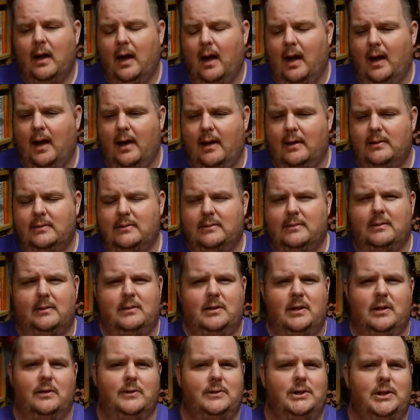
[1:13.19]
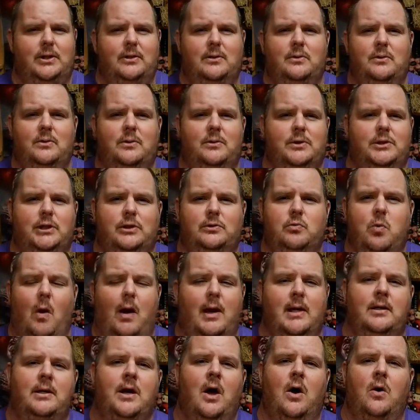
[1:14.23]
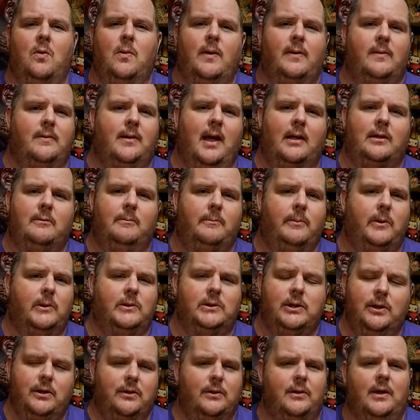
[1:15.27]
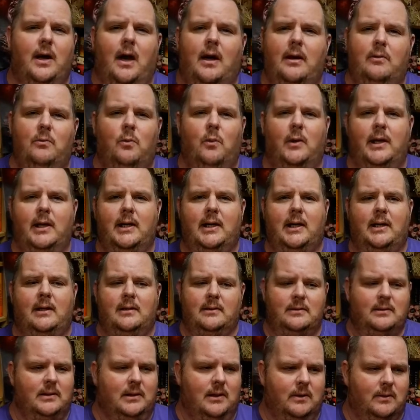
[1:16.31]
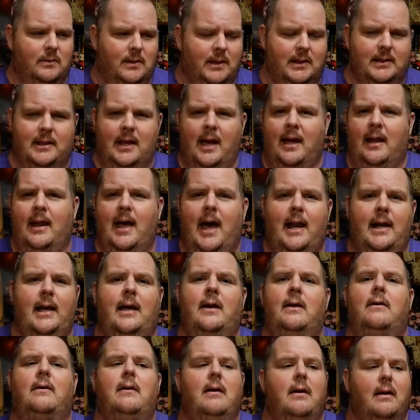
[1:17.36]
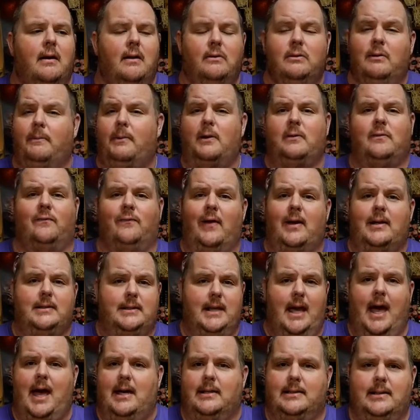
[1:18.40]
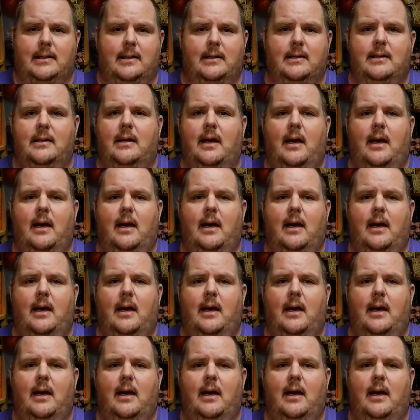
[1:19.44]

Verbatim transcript: Uh, to those of you who just want to know whether or not the book's good or not and want to get, you know, get the hell out of here, the book's fantastic.